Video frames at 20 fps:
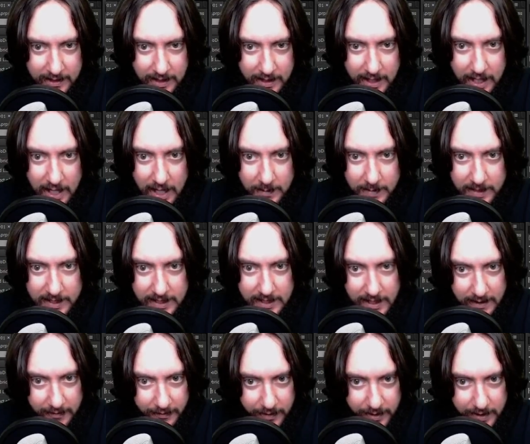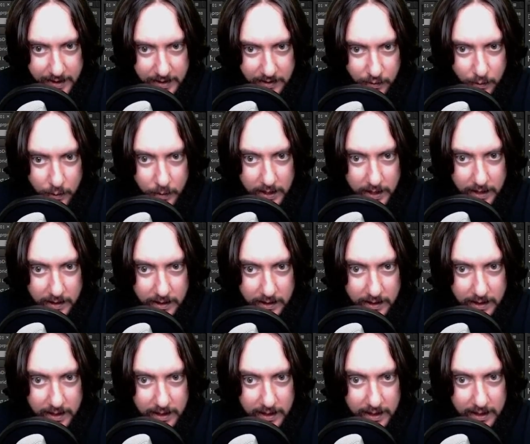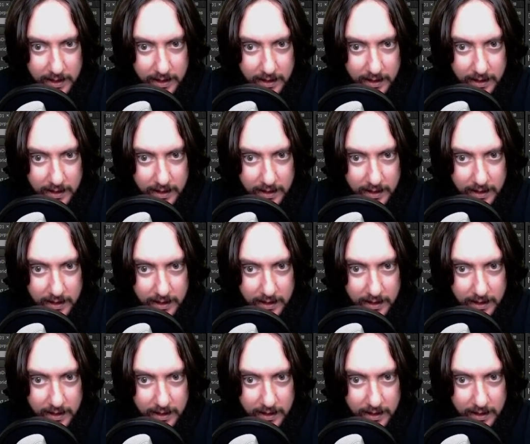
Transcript: to compensate for this weird